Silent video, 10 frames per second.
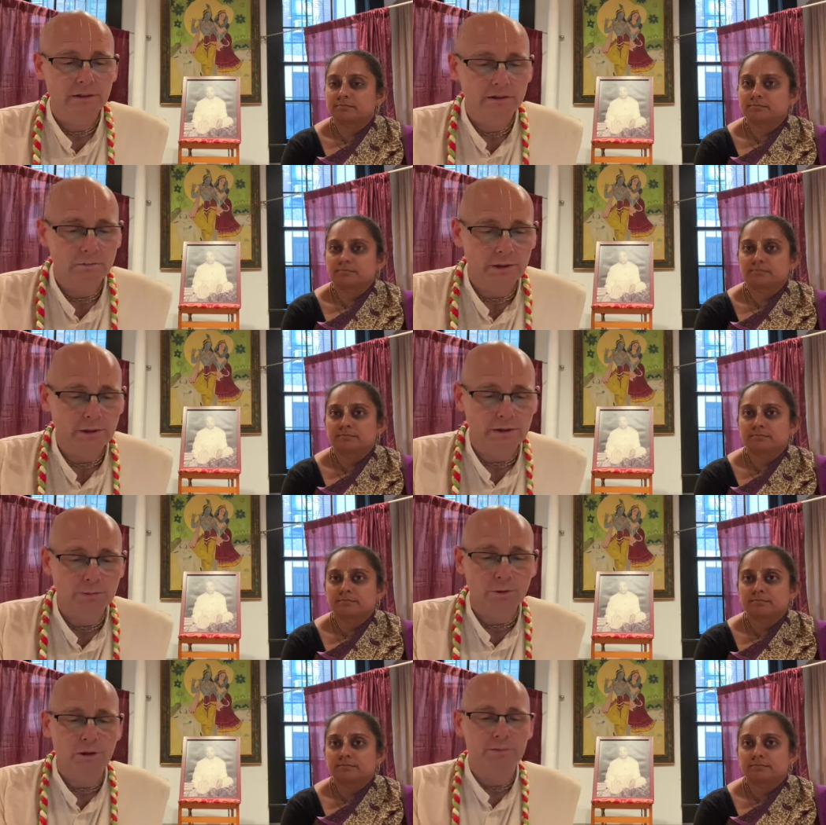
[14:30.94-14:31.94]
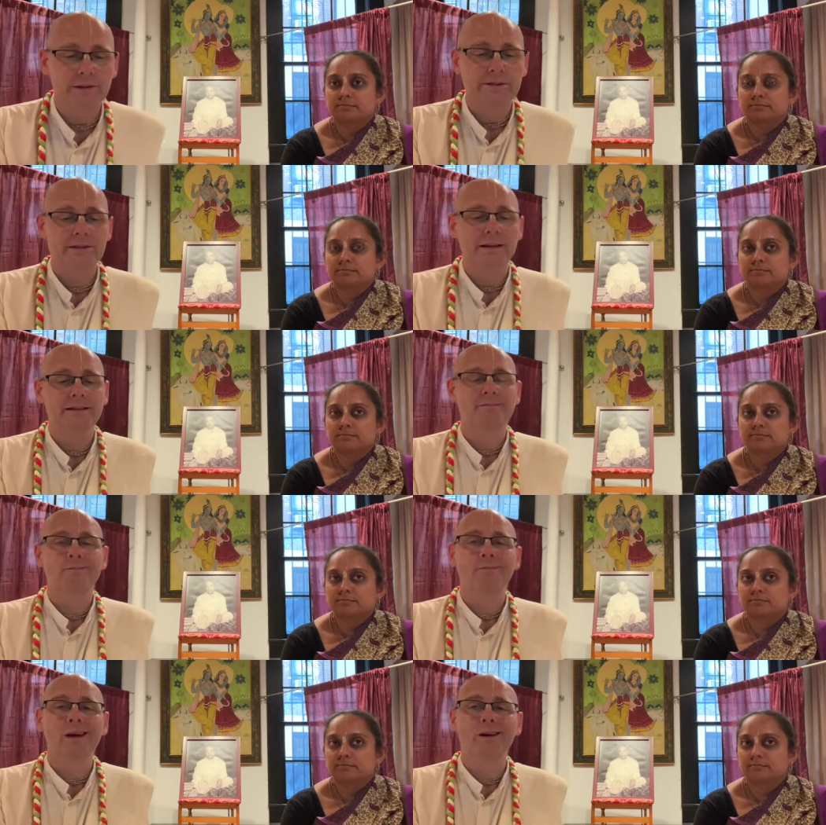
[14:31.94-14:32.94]
Speaker 1: But as Prabhupada said,
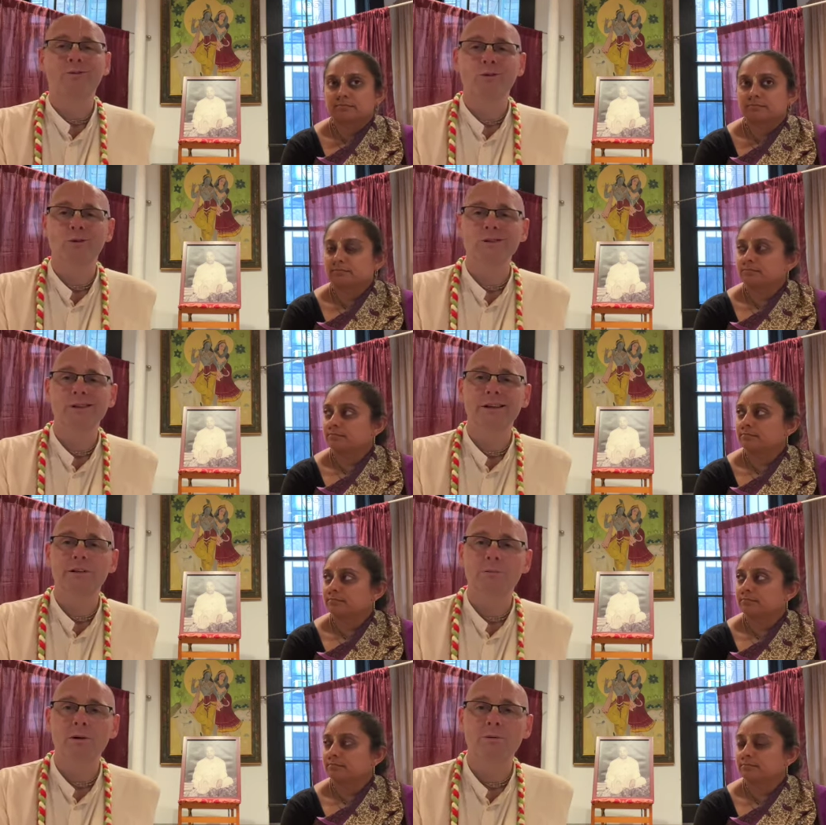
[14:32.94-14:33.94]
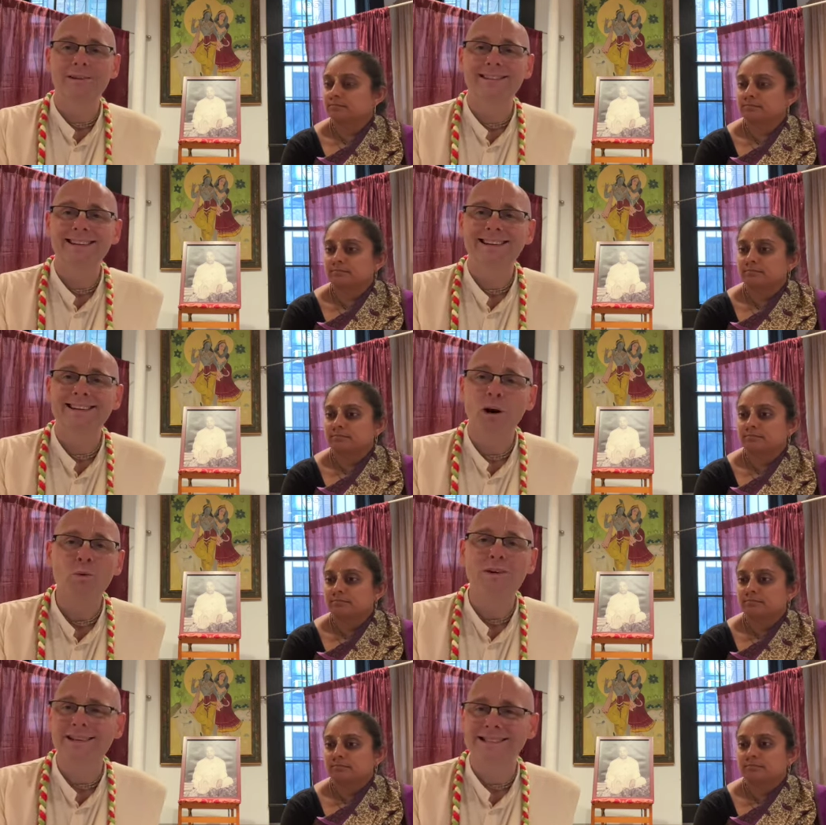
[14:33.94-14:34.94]
unfortunately at the moment, no
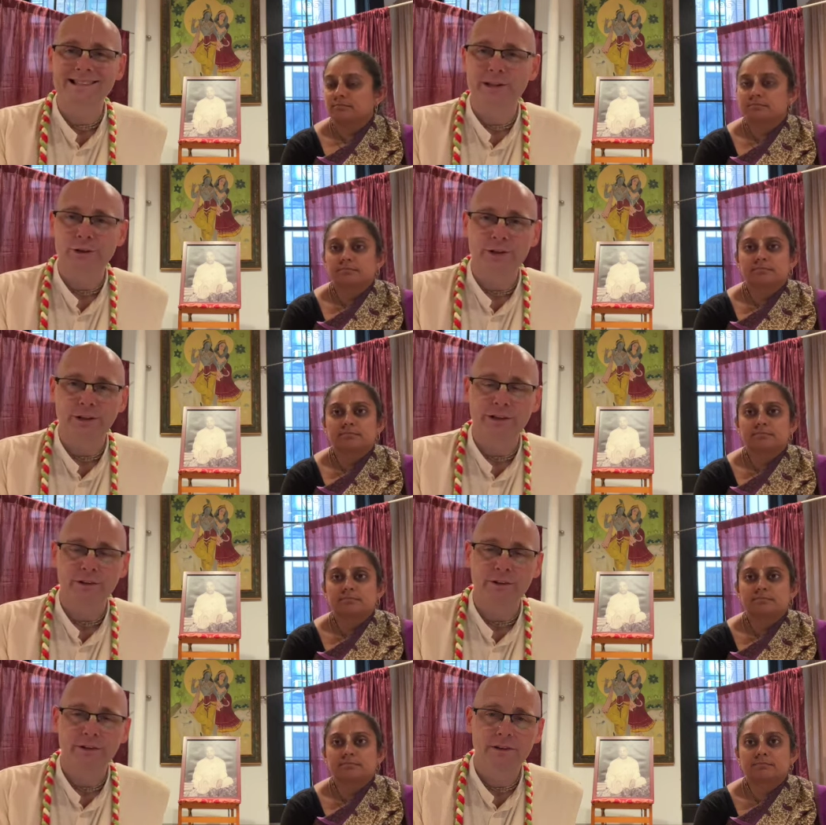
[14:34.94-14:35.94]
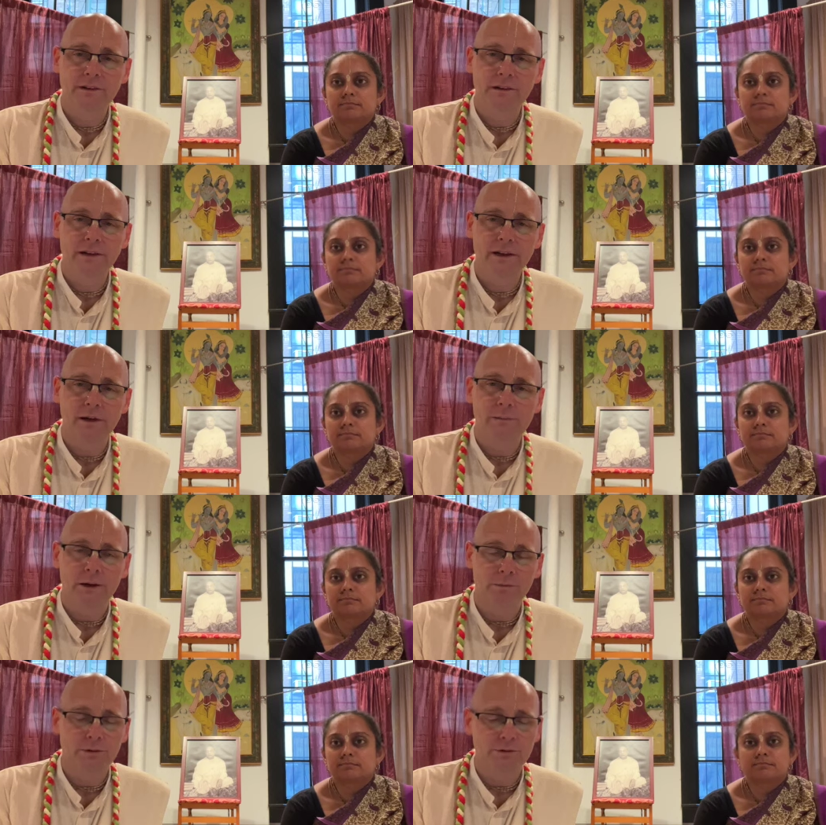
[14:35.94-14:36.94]
one is eager to hear
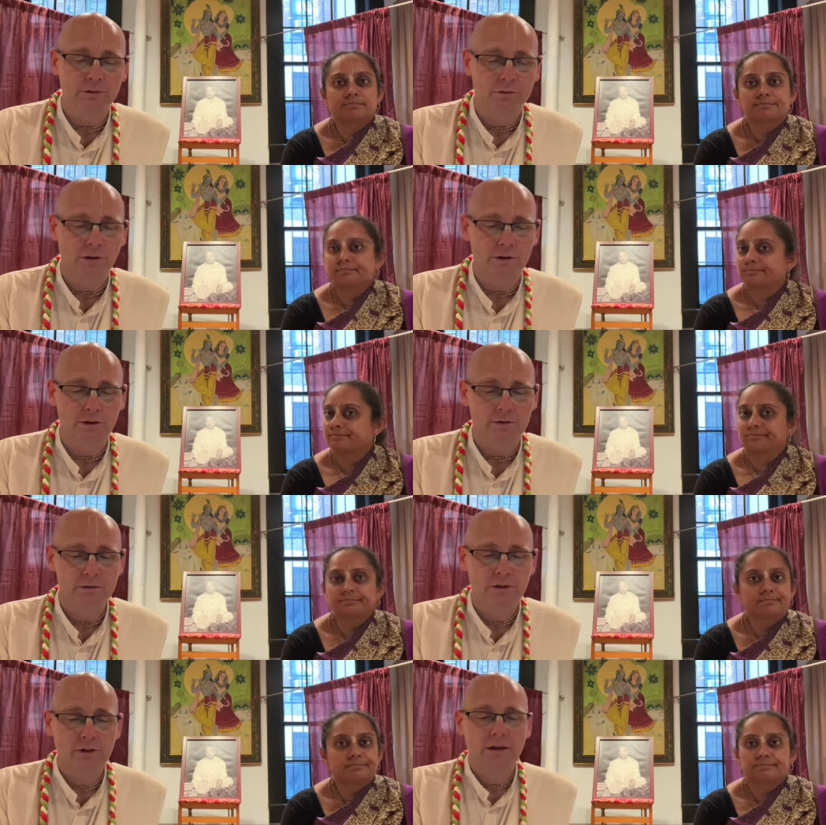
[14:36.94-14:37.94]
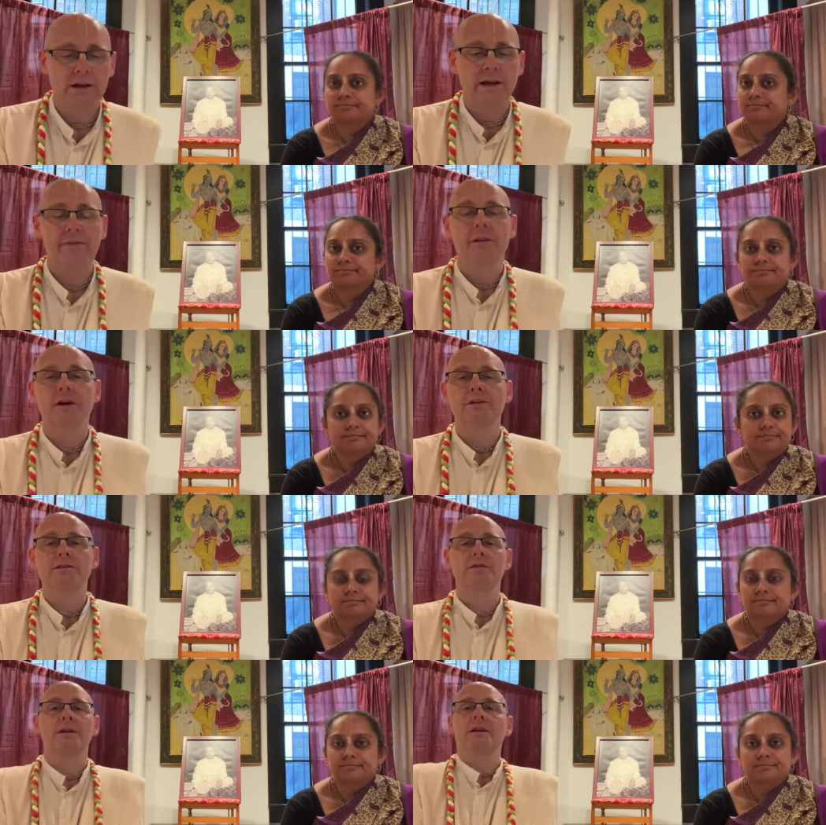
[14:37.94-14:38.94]
about Prithu Maharaj. And
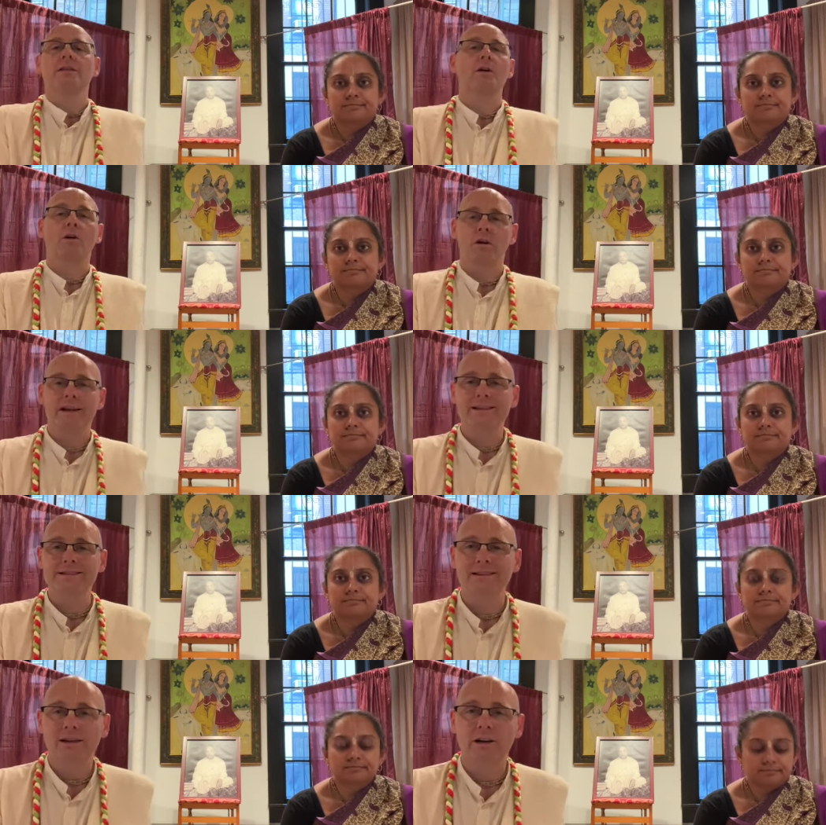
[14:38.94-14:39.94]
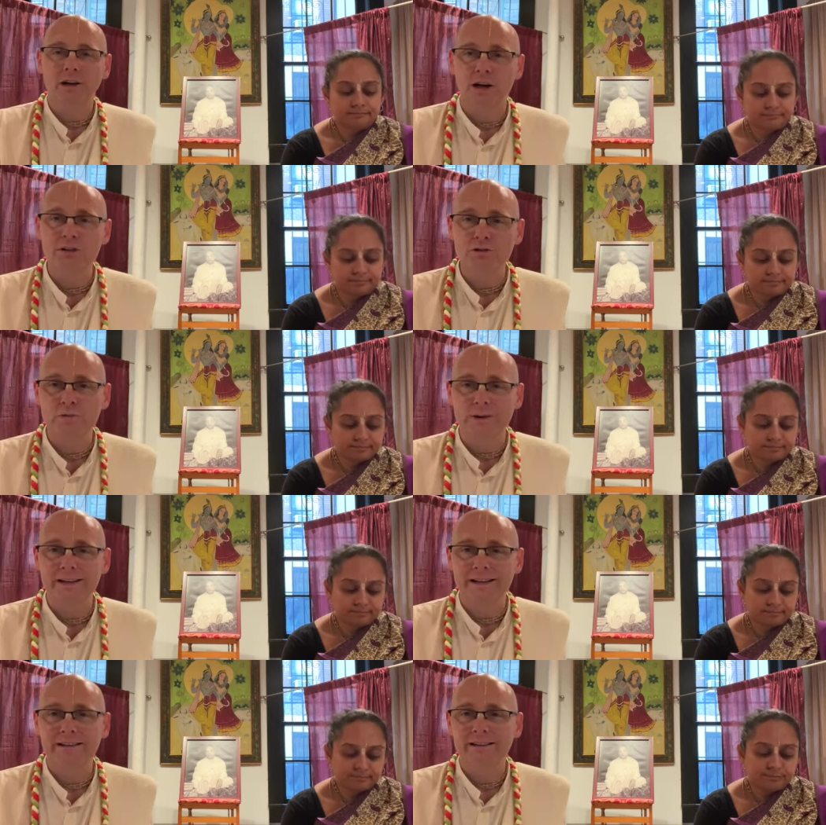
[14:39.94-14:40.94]
thus, there isn't a
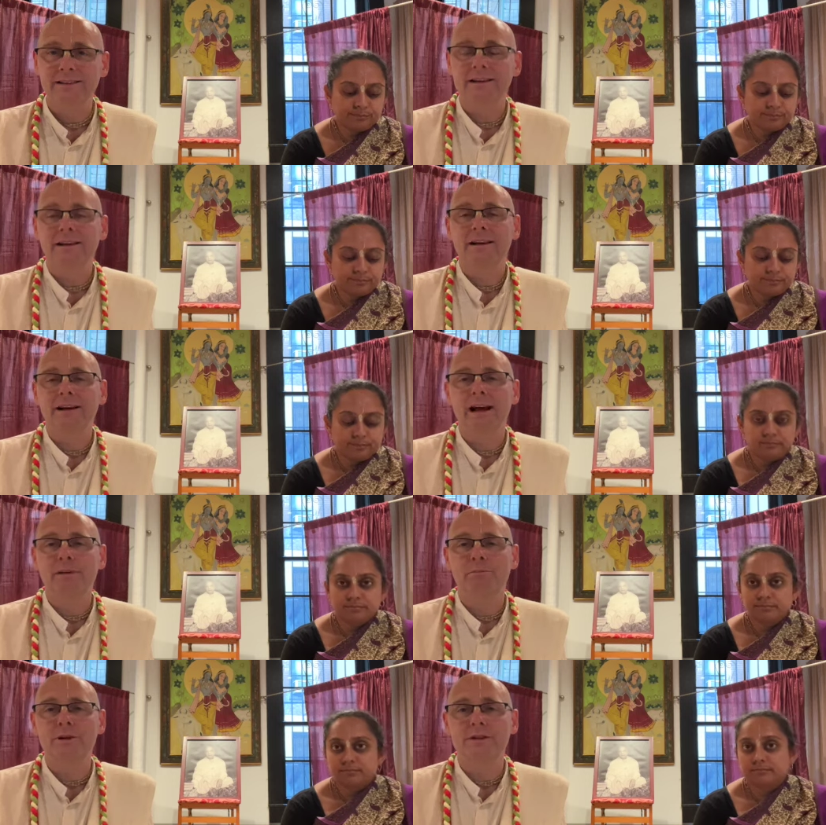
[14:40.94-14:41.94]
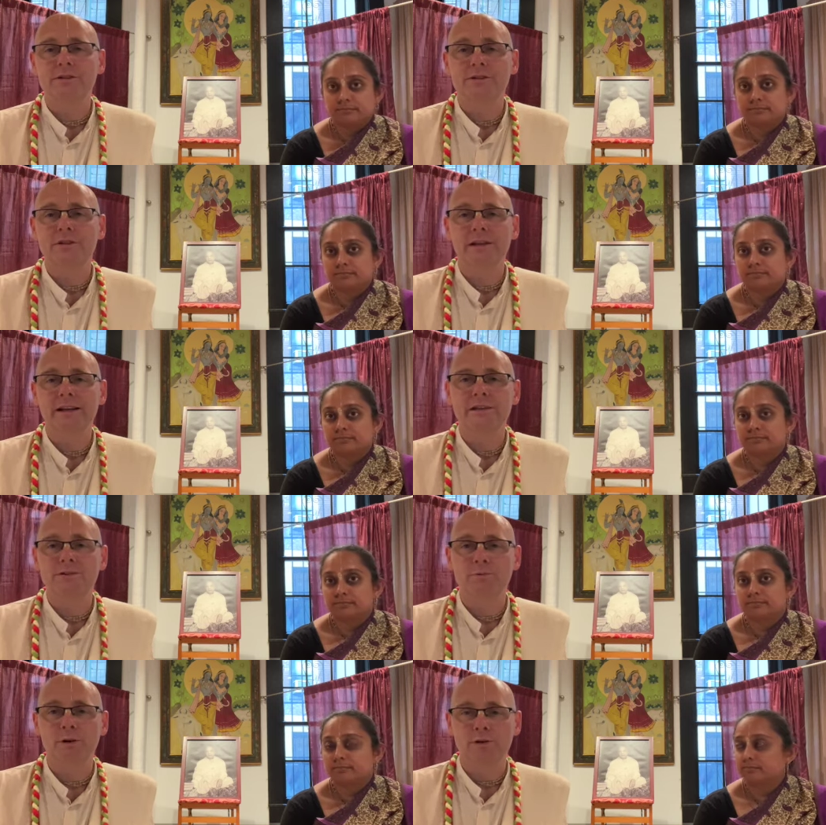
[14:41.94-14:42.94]
country at present that
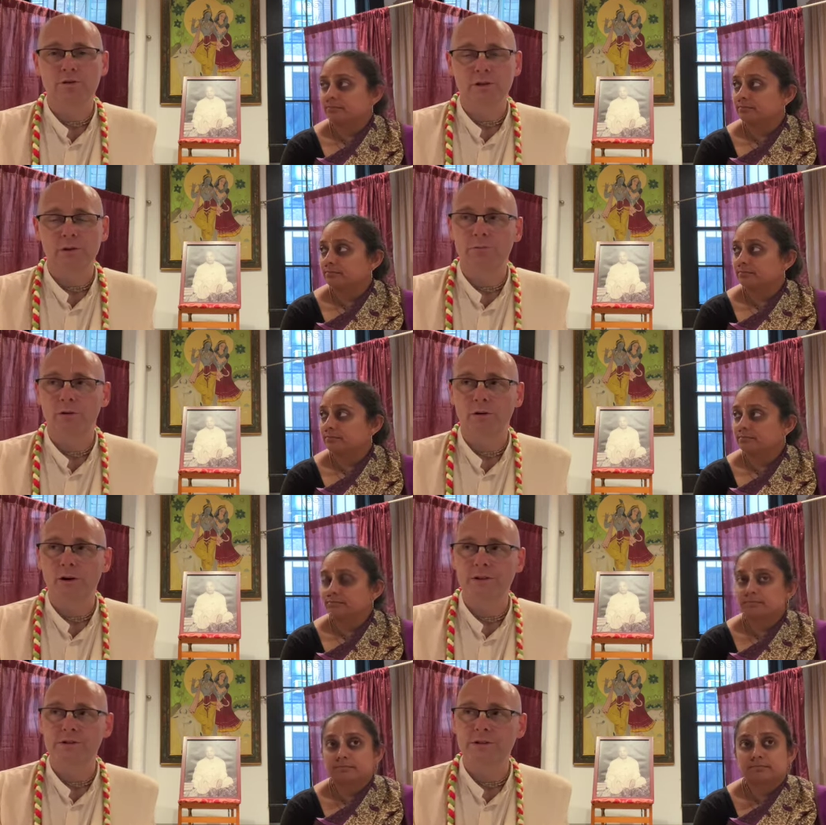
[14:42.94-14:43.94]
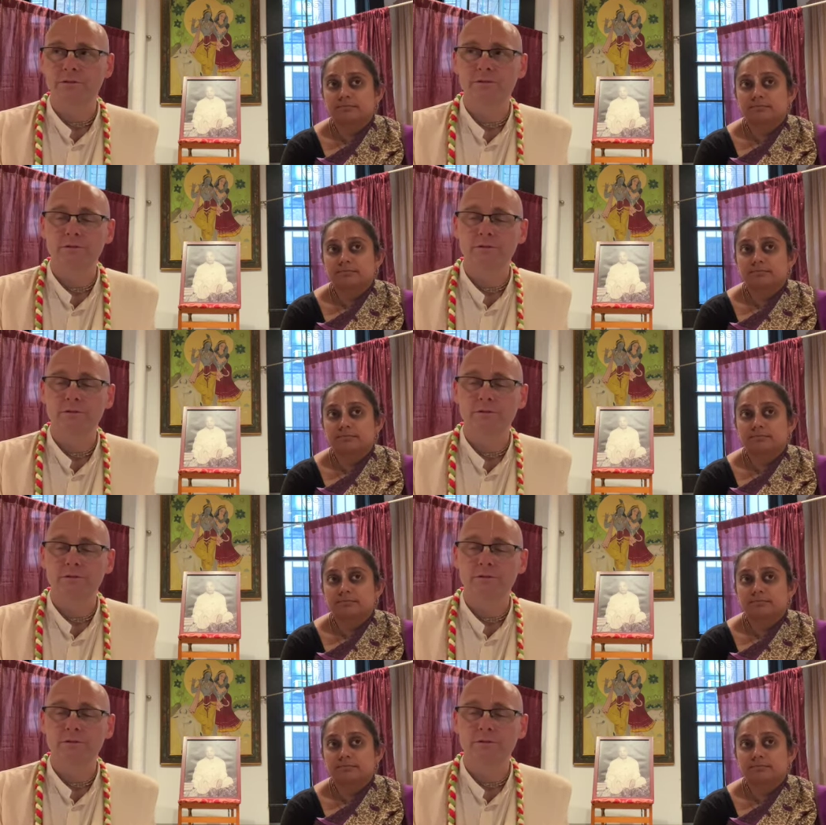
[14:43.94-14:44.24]
is spiritually progressive.